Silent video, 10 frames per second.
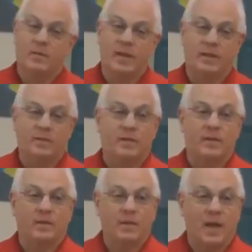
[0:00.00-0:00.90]
That
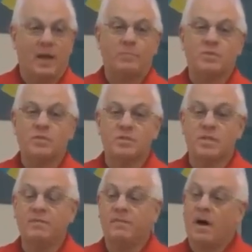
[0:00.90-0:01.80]
the
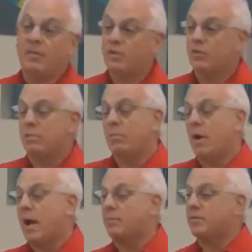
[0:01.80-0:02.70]
absentee fathers, or
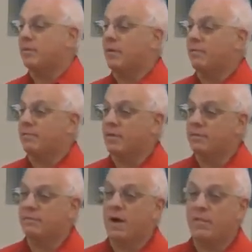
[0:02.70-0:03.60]
perhaps a,
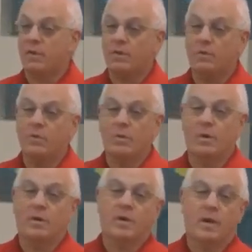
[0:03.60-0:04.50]
a father who
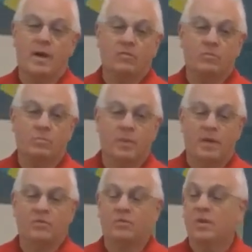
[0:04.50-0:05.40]
has,
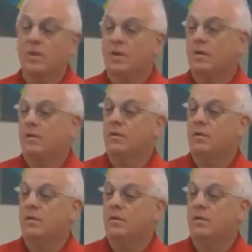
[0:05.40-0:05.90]
has,